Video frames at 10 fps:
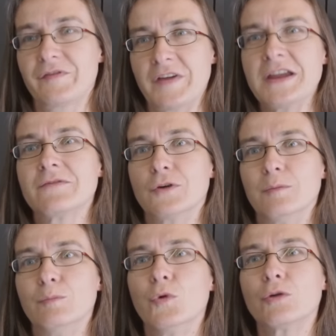favor
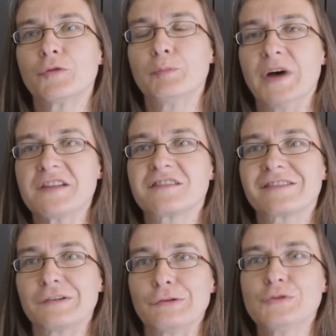more
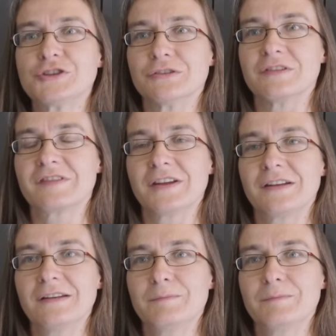robust solutions that